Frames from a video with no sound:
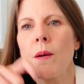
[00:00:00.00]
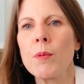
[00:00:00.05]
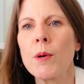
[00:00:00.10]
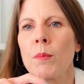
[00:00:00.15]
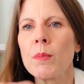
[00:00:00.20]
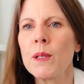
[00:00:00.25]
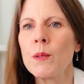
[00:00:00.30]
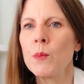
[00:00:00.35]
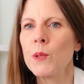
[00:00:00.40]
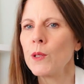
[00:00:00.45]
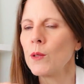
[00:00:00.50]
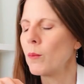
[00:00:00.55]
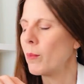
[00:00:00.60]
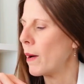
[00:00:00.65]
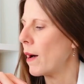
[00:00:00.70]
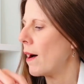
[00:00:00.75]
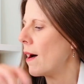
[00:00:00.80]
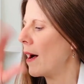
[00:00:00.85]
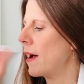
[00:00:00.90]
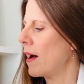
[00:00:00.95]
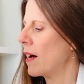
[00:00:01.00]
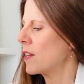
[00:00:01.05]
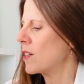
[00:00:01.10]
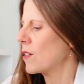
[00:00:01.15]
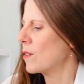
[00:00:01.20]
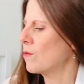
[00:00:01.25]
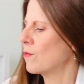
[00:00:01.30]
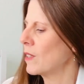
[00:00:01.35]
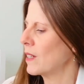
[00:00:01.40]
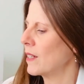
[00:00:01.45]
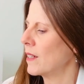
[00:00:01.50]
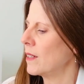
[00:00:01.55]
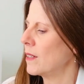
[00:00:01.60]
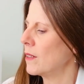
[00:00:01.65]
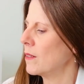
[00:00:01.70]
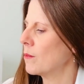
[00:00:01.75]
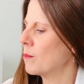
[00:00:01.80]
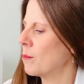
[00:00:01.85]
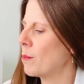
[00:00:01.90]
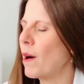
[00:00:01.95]
I probably will buy. I don't
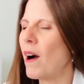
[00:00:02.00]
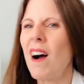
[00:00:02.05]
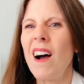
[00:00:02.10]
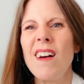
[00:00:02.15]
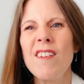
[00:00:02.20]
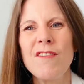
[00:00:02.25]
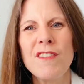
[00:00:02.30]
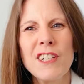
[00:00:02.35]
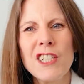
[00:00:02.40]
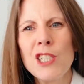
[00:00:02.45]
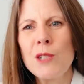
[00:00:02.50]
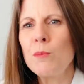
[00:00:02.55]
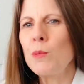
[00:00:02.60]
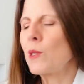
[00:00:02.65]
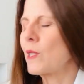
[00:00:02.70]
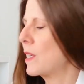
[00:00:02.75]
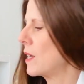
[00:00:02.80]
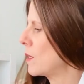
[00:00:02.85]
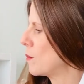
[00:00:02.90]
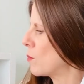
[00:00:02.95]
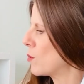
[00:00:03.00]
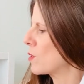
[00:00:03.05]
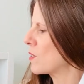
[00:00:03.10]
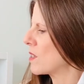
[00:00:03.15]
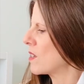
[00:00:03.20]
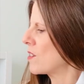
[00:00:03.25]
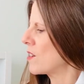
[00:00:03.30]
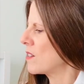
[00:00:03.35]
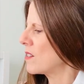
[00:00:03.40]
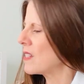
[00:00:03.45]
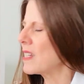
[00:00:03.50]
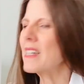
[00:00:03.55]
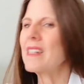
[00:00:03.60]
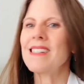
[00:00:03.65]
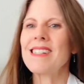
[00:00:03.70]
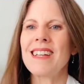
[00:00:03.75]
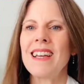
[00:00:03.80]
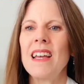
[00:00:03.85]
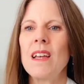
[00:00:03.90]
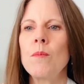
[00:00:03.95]
really buy fiction books anymore because I don't tend
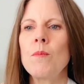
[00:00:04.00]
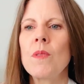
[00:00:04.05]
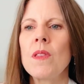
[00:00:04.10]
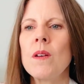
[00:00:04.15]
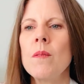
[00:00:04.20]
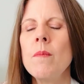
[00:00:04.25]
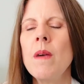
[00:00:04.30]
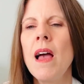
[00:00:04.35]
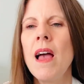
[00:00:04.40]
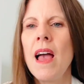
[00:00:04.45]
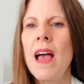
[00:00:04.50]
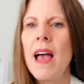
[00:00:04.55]
to keep them.